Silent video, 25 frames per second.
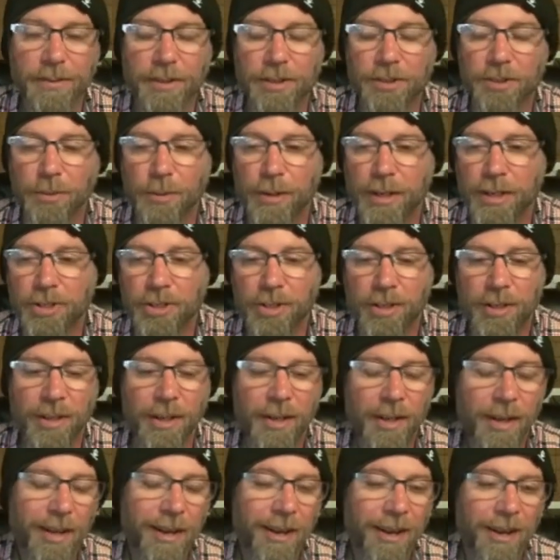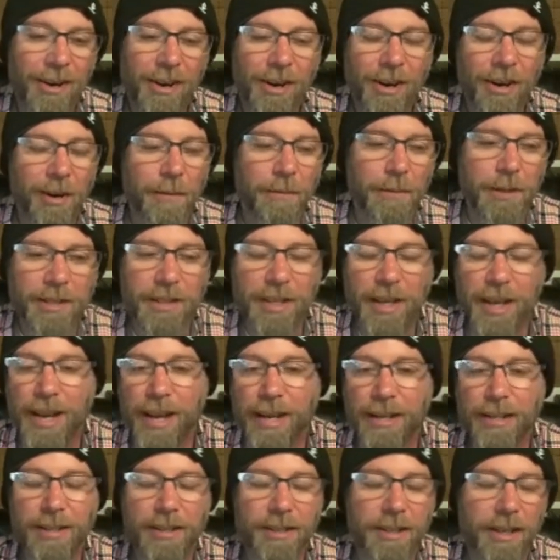situation: armed
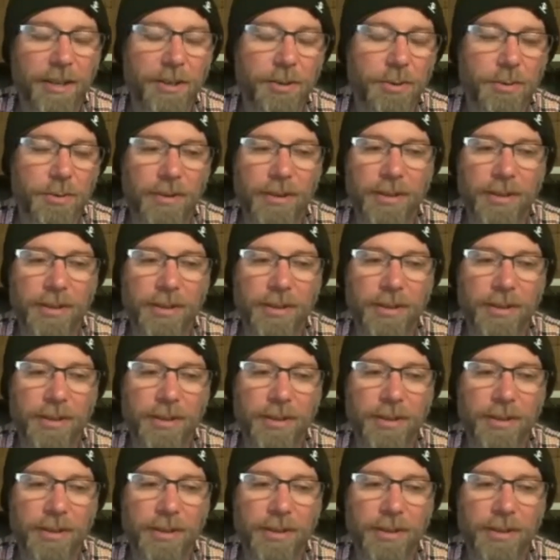attacks, sexual